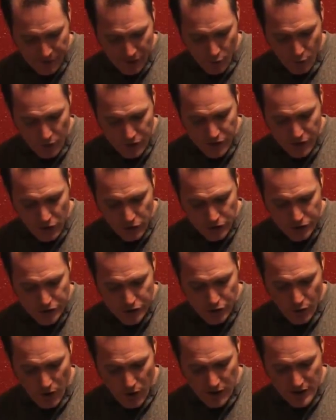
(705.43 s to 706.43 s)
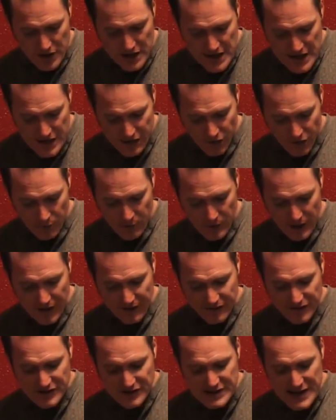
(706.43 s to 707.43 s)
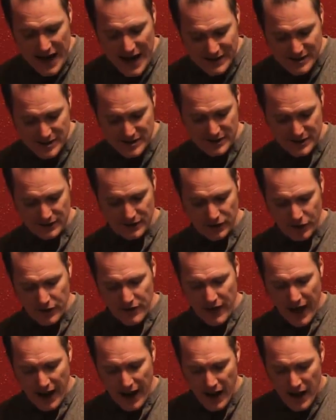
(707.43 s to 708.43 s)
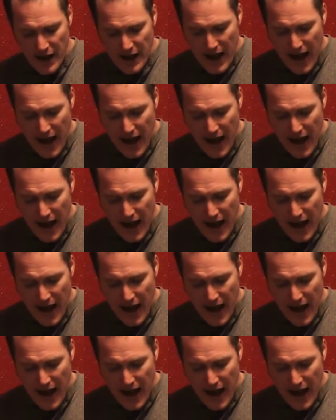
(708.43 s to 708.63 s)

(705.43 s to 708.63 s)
with those who are evil, but have tested, look at that,